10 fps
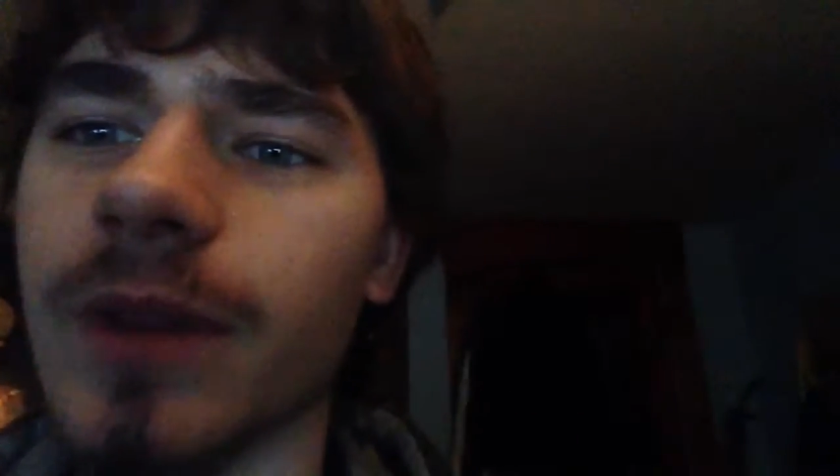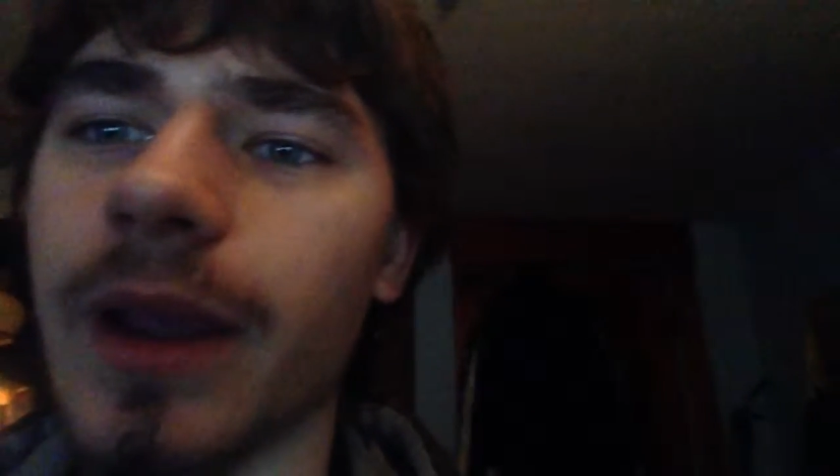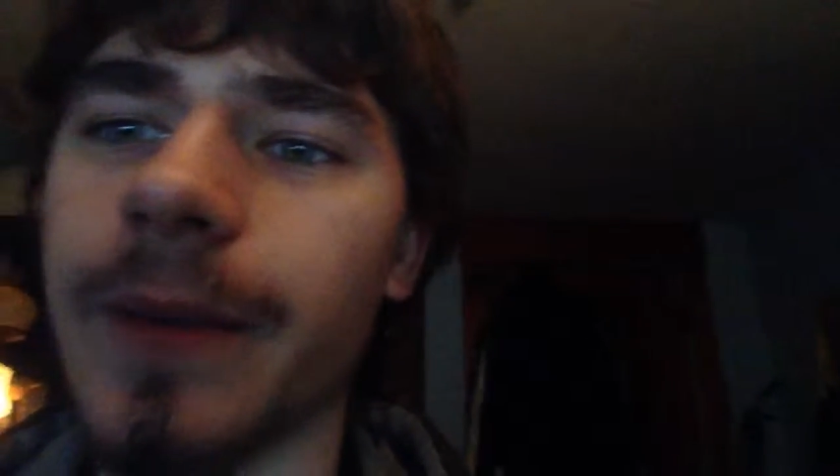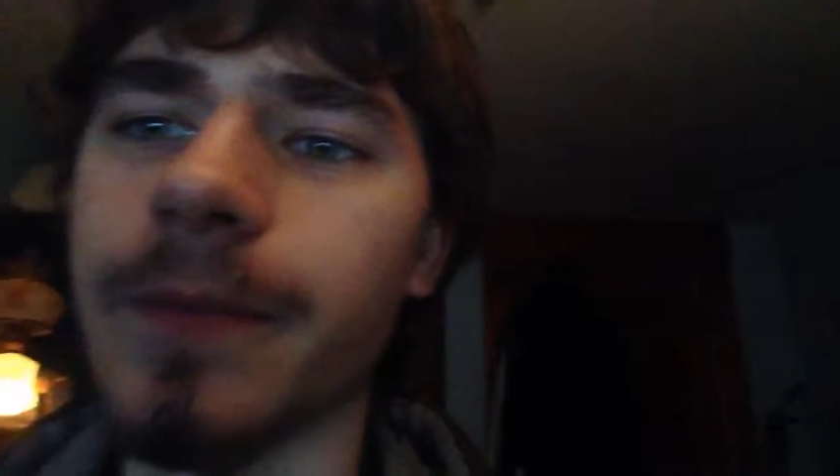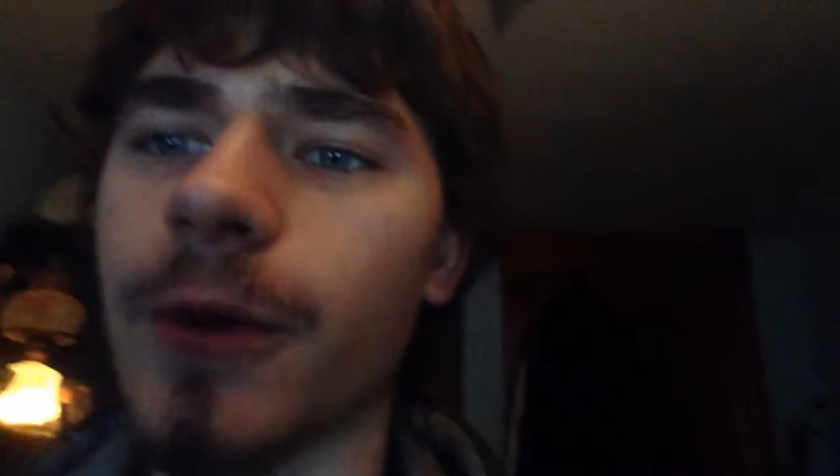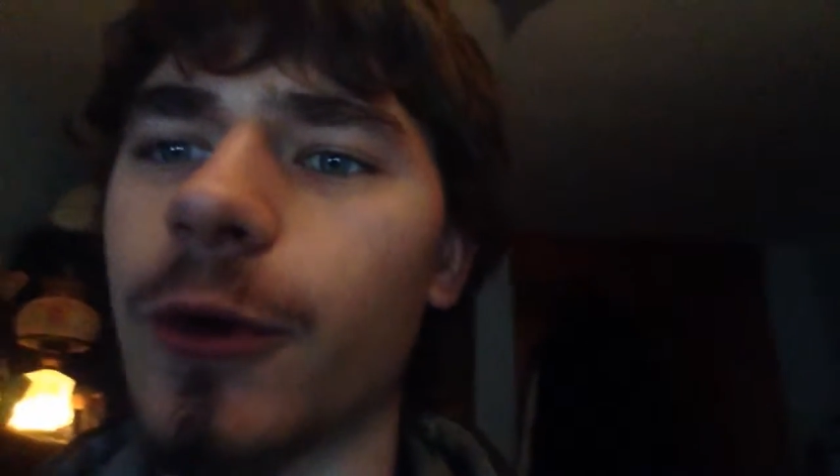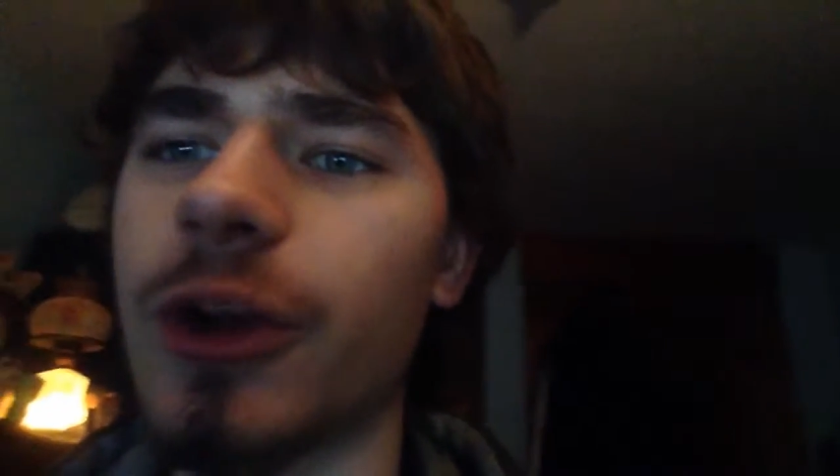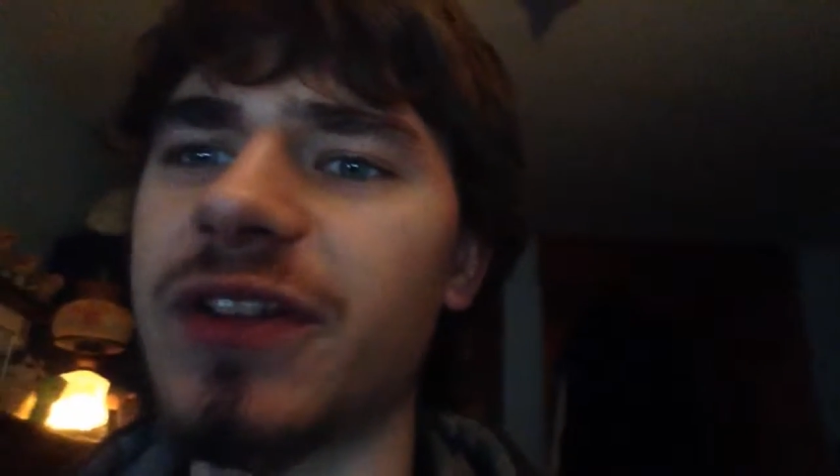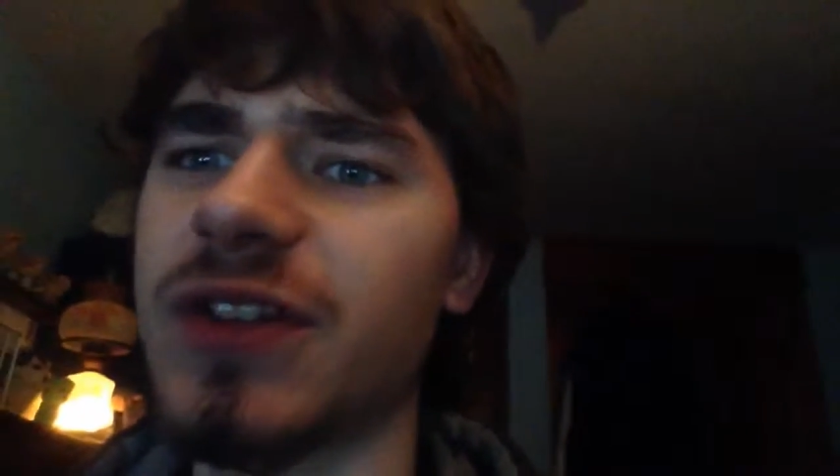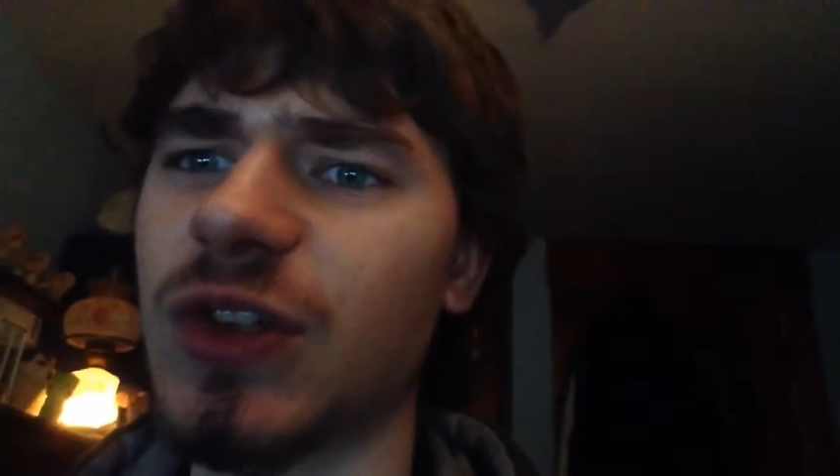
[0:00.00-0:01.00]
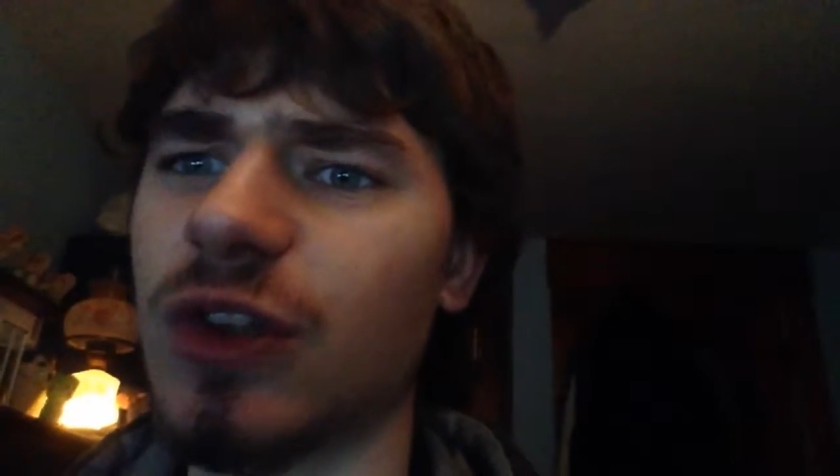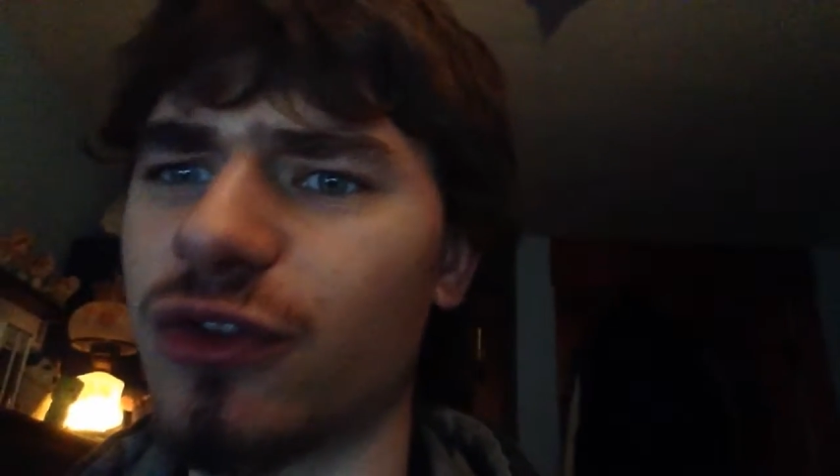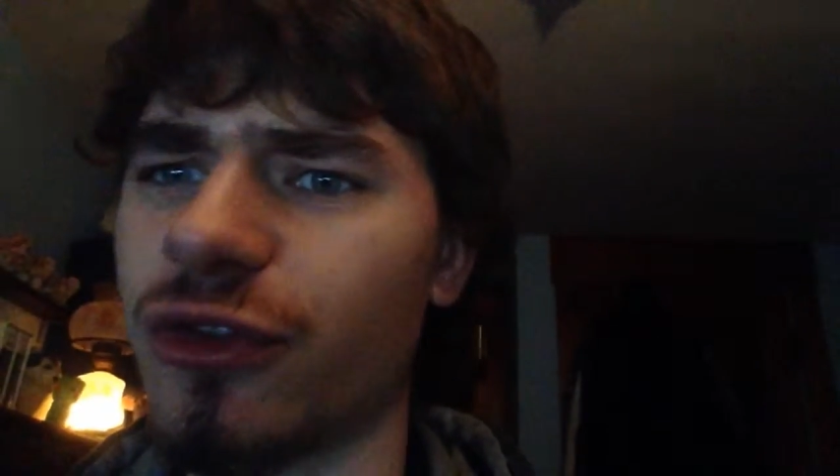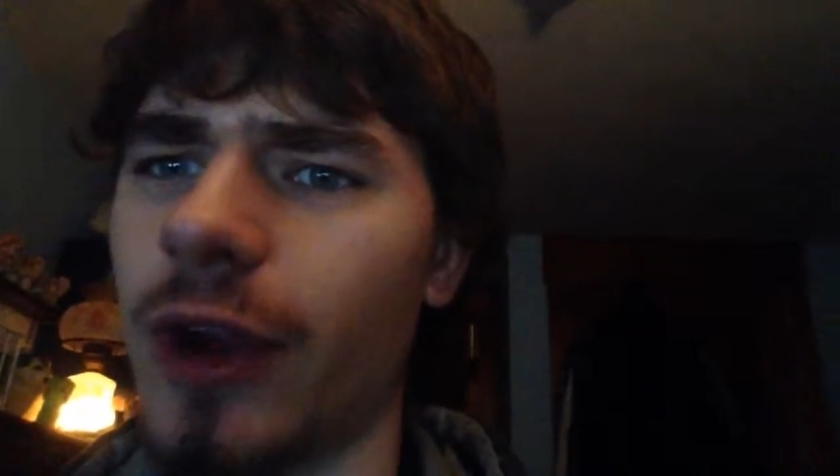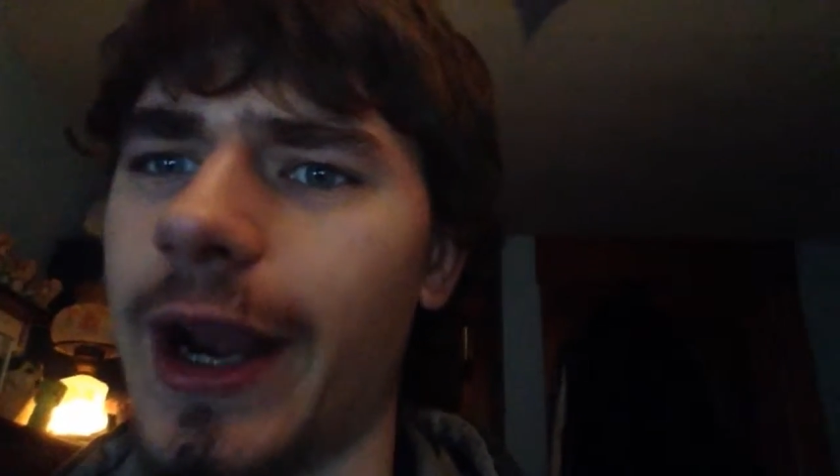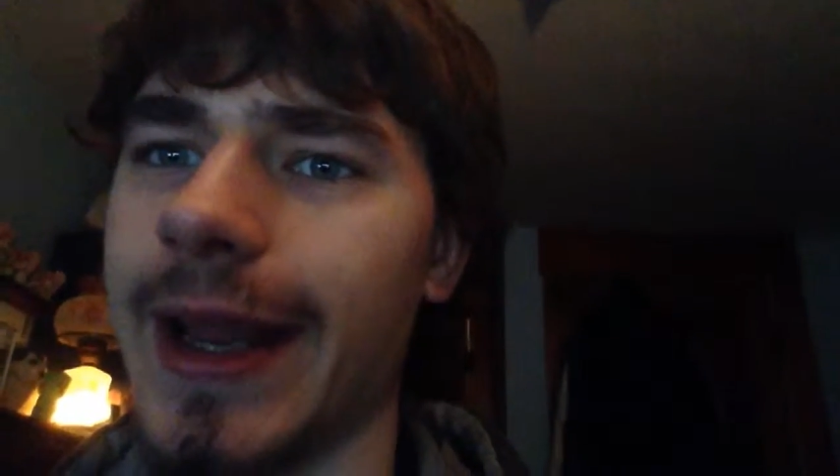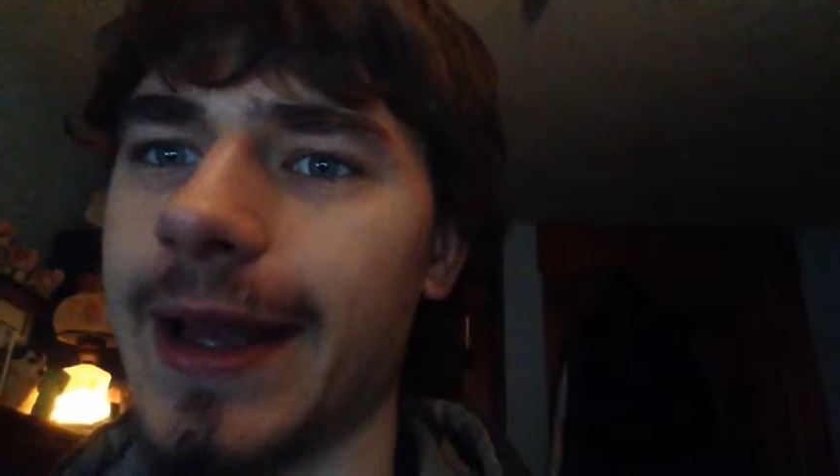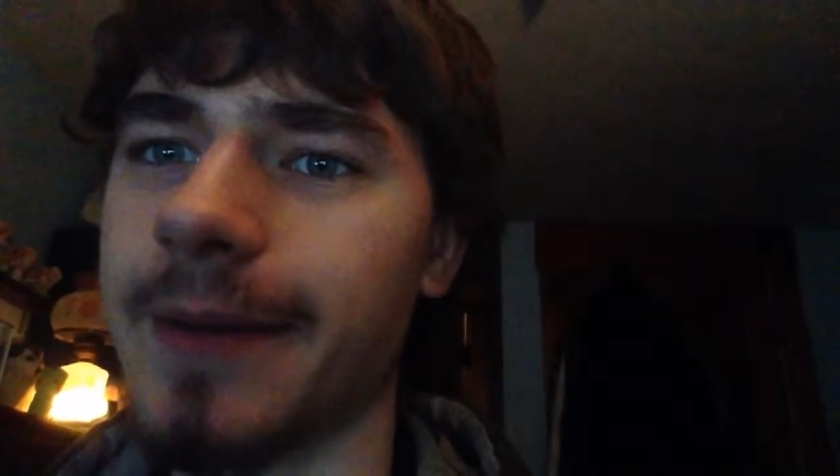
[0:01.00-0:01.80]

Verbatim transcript: I'm recording this on Friday.